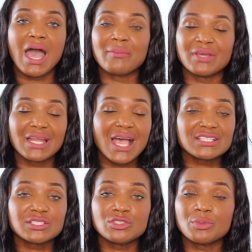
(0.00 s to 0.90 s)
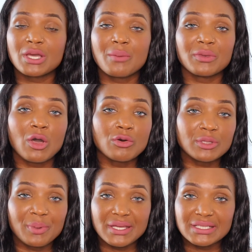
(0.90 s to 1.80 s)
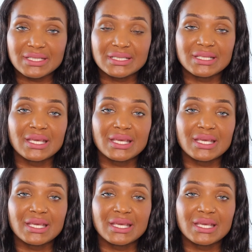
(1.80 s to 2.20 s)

I'm not asking you to become codependent.